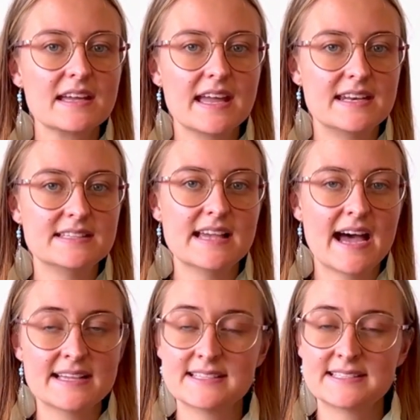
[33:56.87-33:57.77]
It is
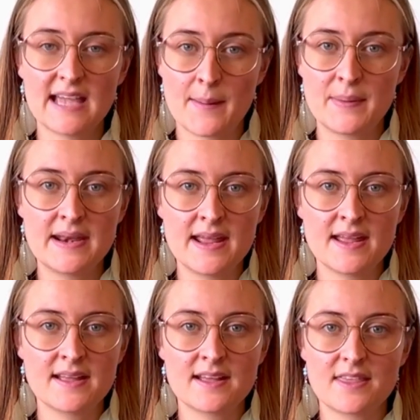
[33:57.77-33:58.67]
as it's
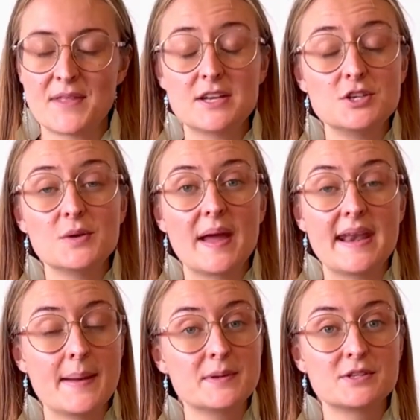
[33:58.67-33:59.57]
happening. They do an
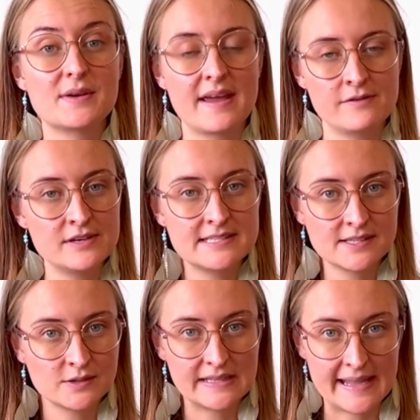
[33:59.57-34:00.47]
episode every
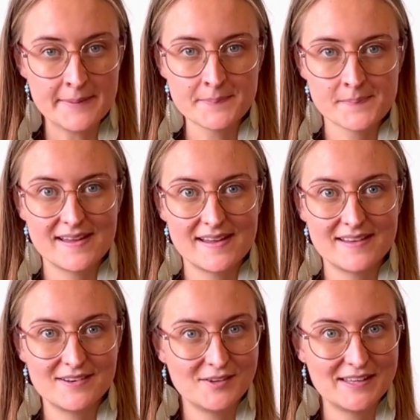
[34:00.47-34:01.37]
single day.
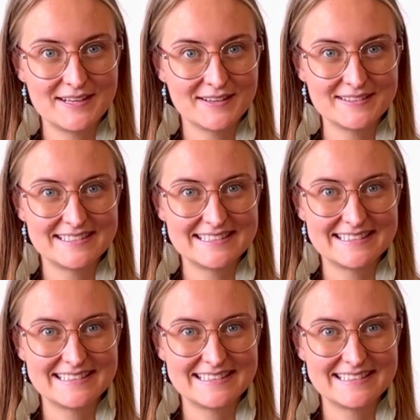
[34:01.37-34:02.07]
No, they don't.